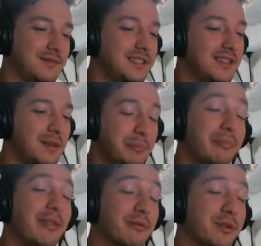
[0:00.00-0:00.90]

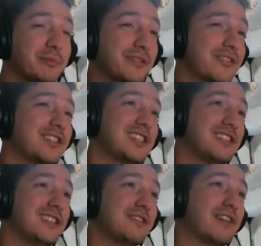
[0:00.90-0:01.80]
the rule book for
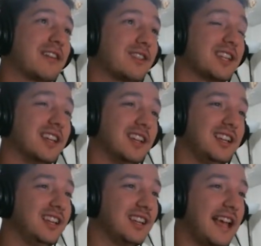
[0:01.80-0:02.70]
D&D 5e
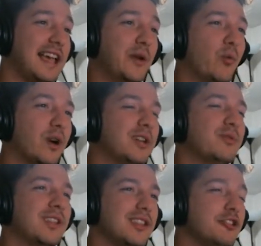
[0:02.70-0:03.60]
and what we
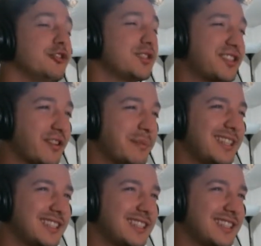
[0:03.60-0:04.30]
use from it.